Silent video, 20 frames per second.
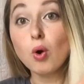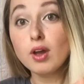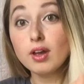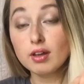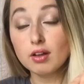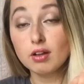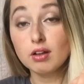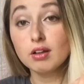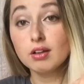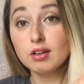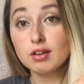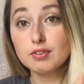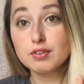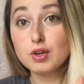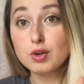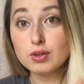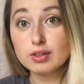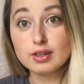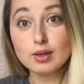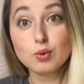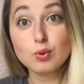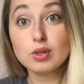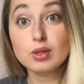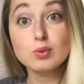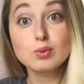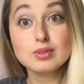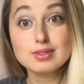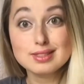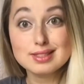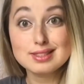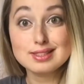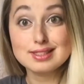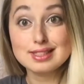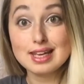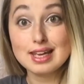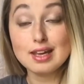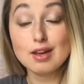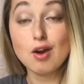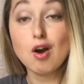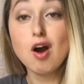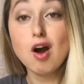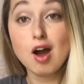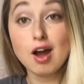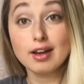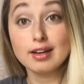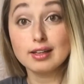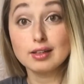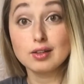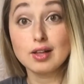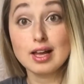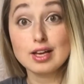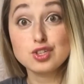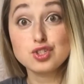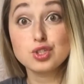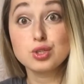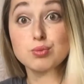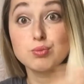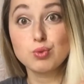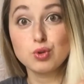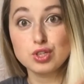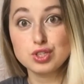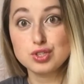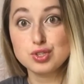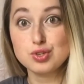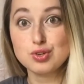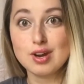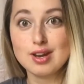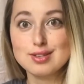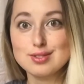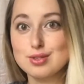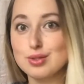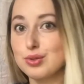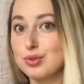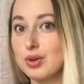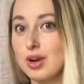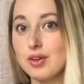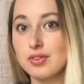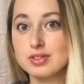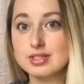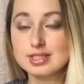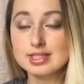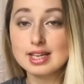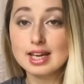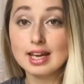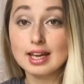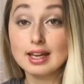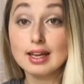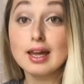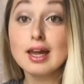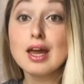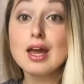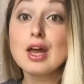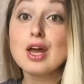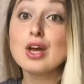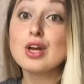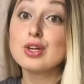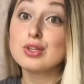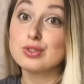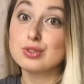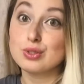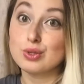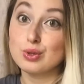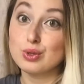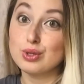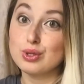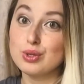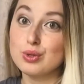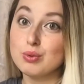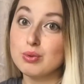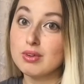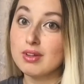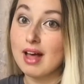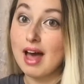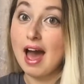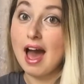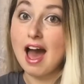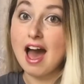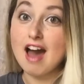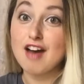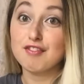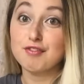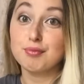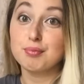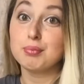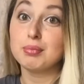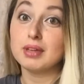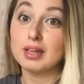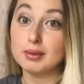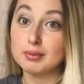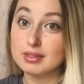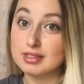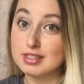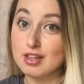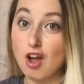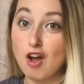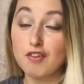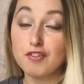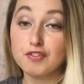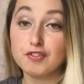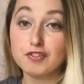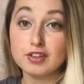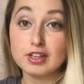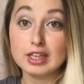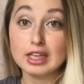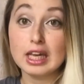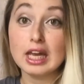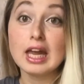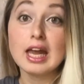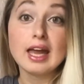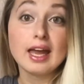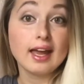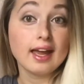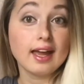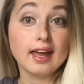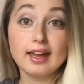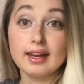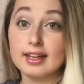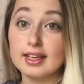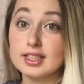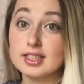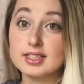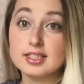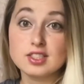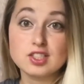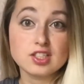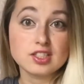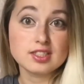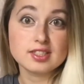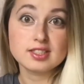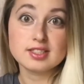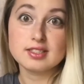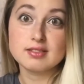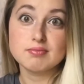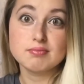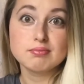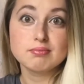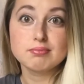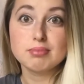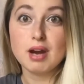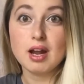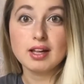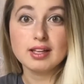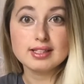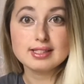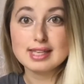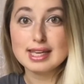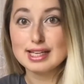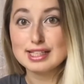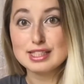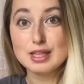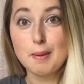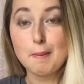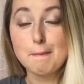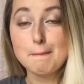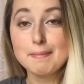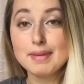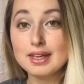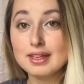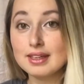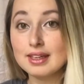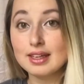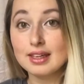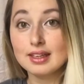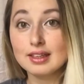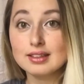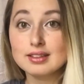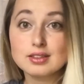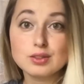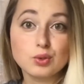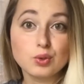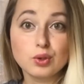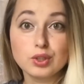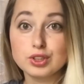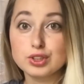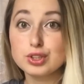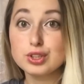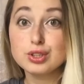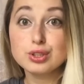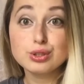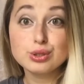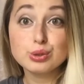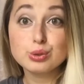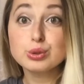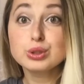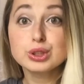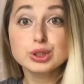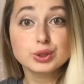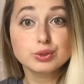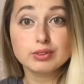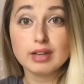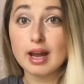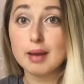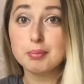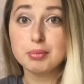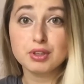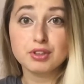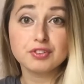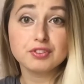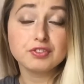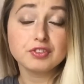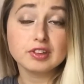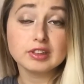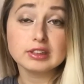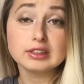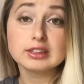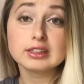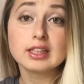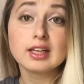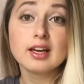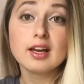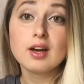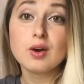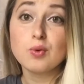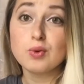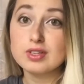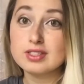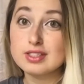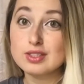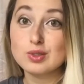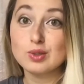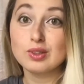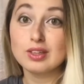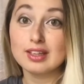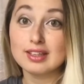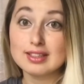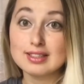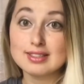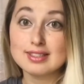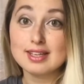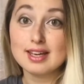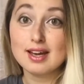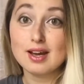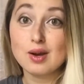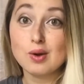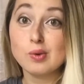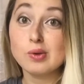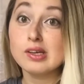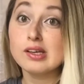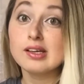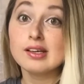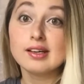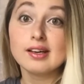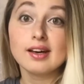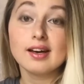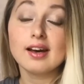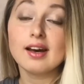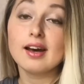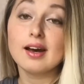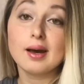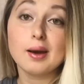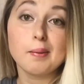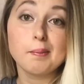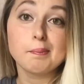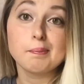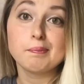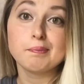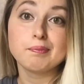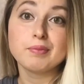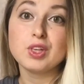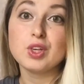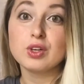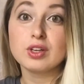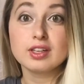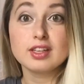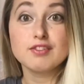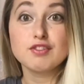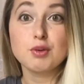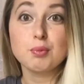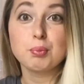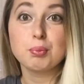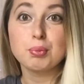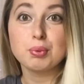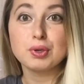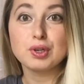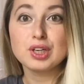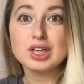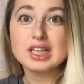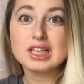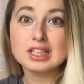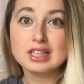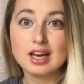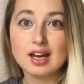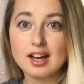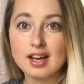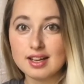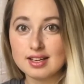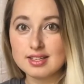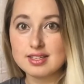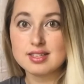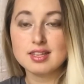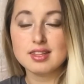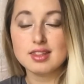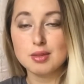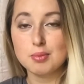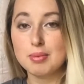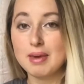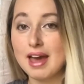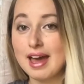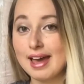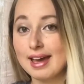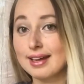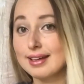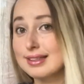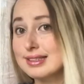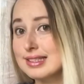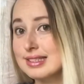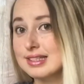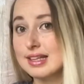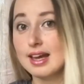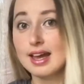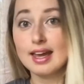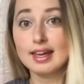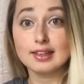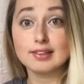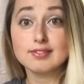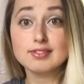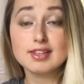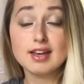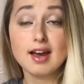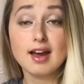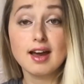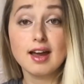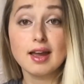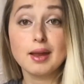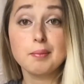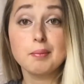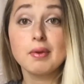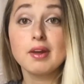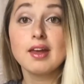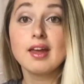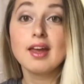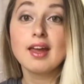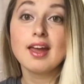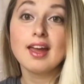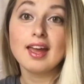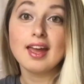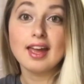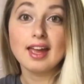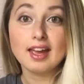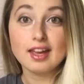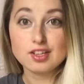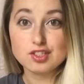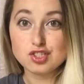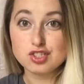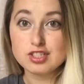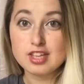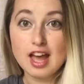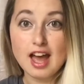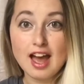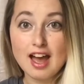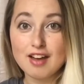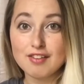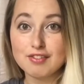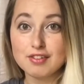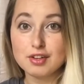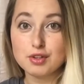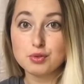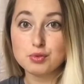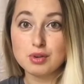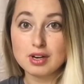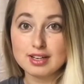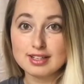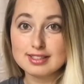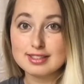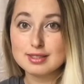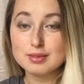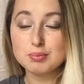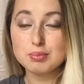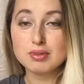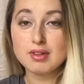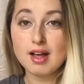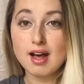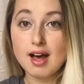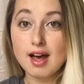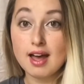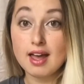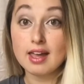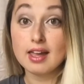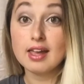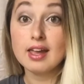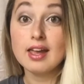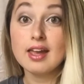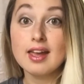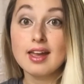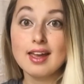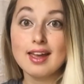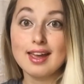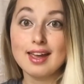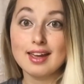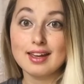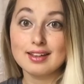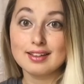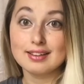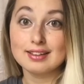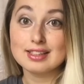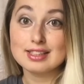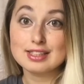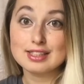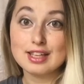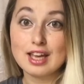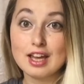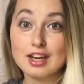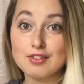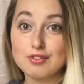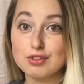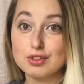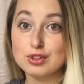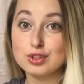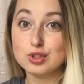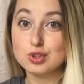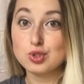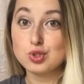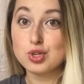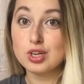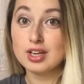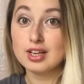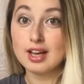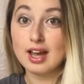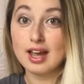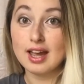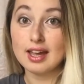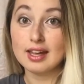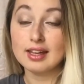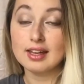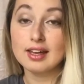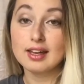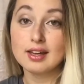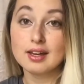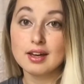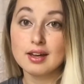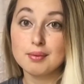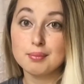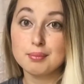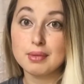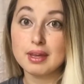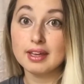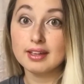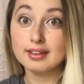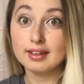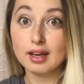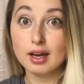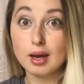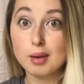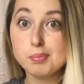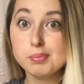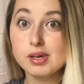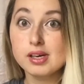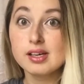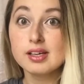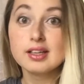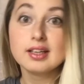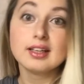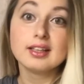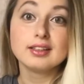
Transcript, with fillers: oil of coconut oil will stay on. It'll actually moisturize you throughout the day. So you will have baby soft feet and it just probably takes a minute or two to wrap your feet. Once you get it down, um, you can even pre-cut the bags ahead of time and just have a ready supply. And this kind of a little trick I made up